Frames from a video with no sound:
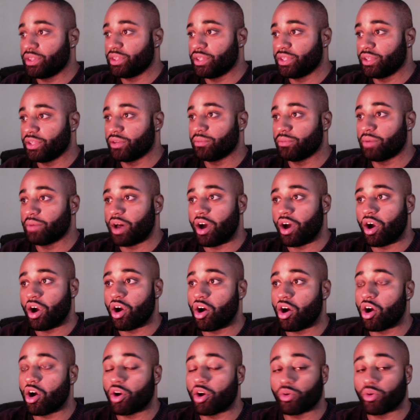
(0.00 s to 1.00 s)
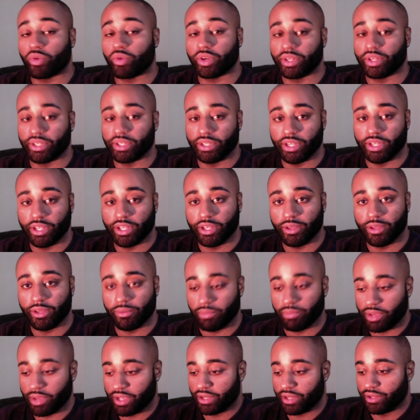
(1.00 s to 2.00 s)
them, I already did
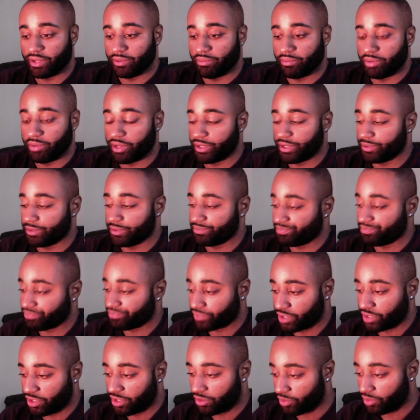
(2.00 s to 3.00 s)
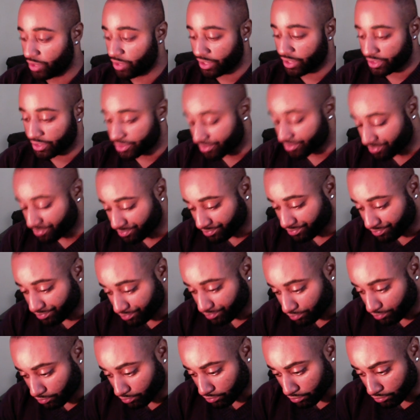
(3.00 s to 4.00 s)
made it. But anyways,
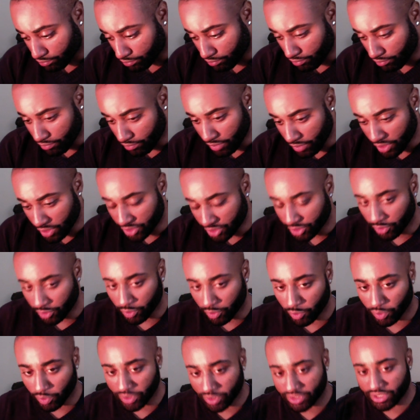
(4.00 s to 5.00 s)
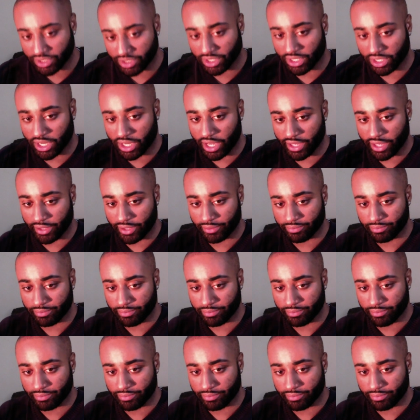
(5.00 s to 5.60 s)
so we went to the light,